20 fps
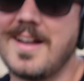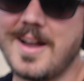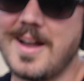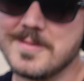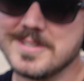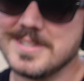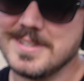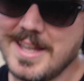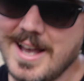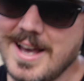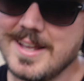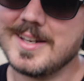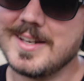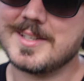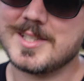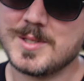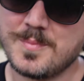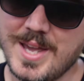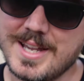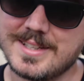I was not
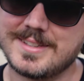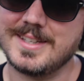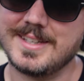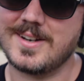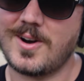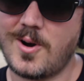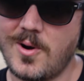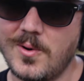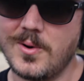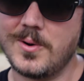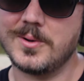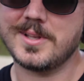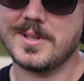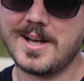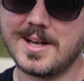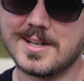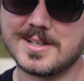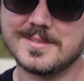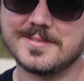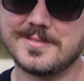expecting a whole
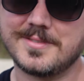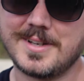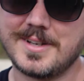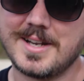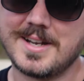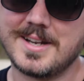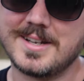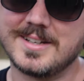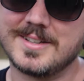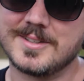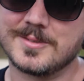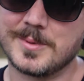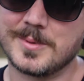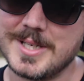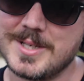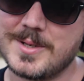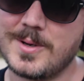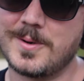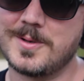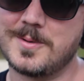lot of
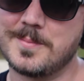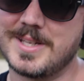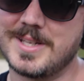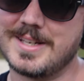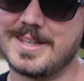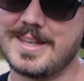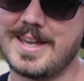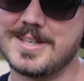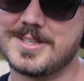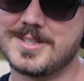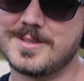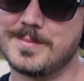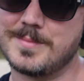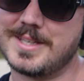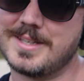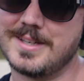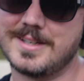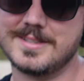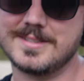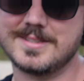recoil mitigation
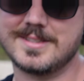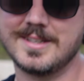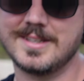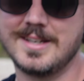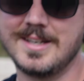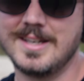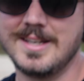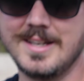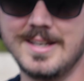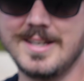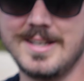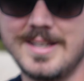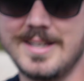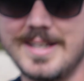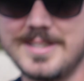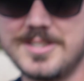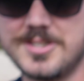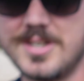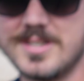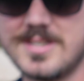because
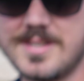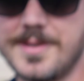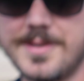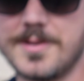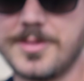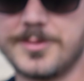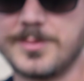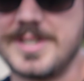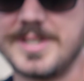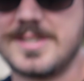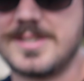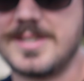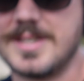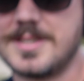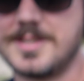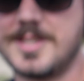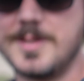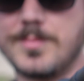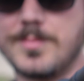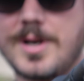it's just their
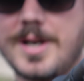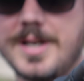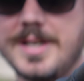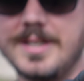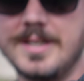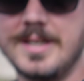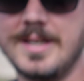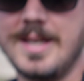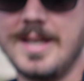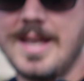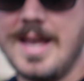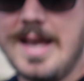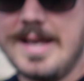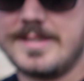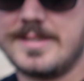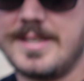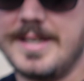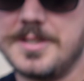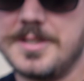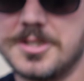360 brake.
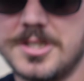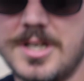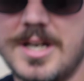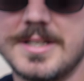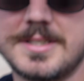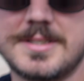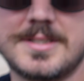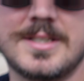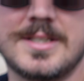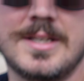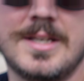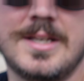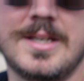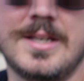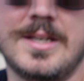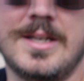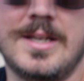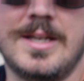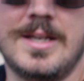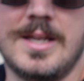I say just.
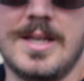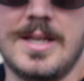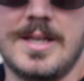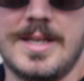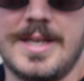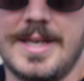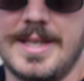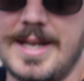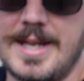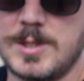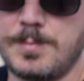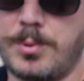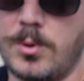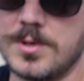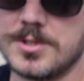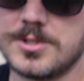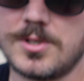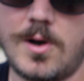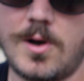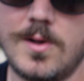It has
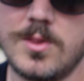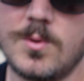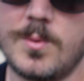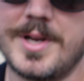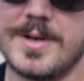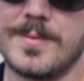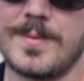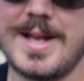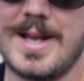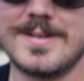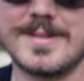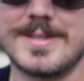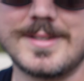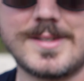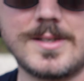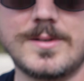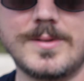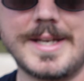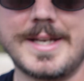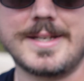ports all the way around it,
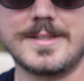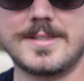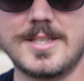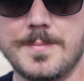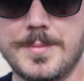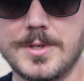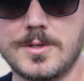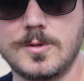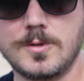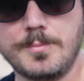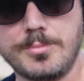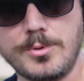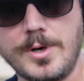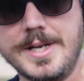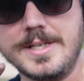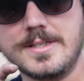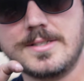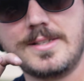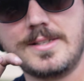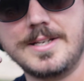so like a typical
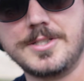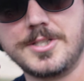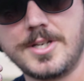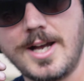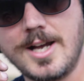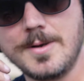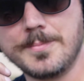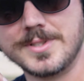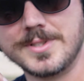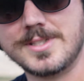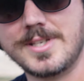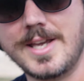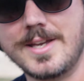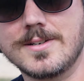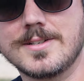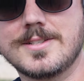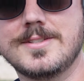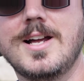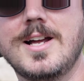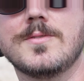brake slash
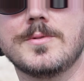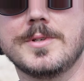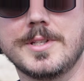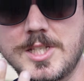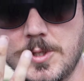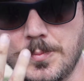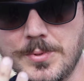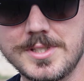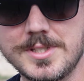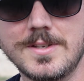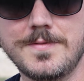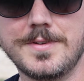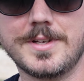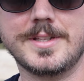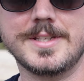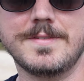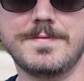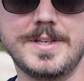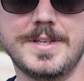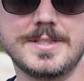compensator, it's not really
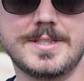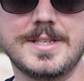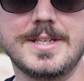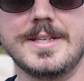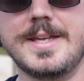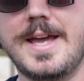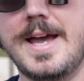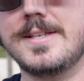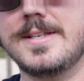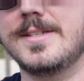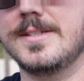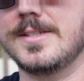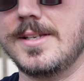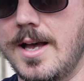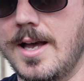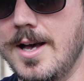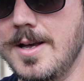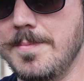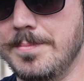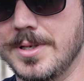specifically venting gases
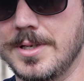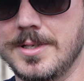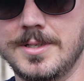up.